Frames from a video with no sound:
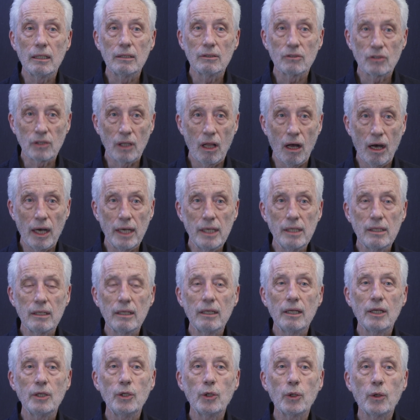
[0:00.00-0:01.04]
slide,
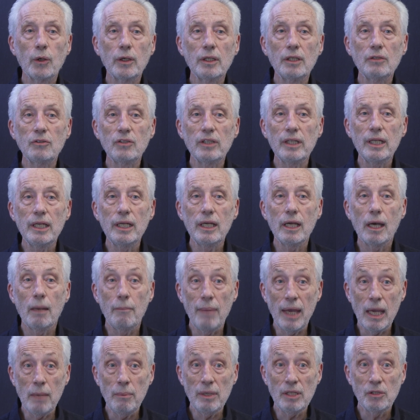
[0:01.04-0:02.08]
you're going to see a
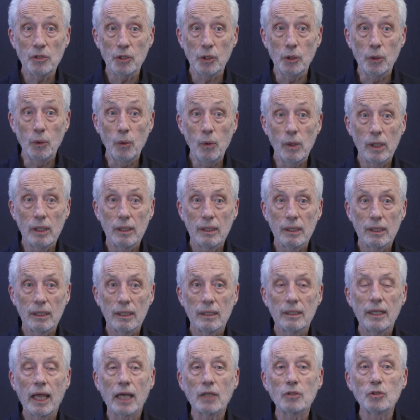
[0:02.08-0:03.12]
baby 2
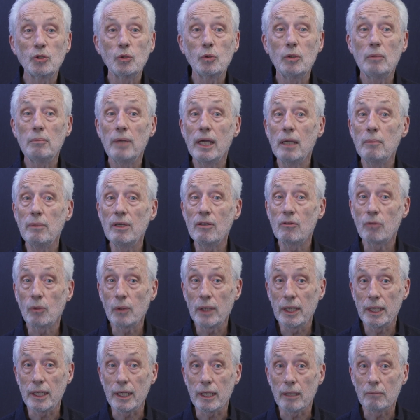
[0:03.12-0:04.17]
next to a baby
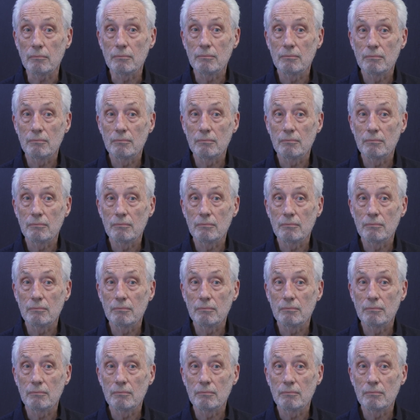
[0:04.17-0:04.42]
3.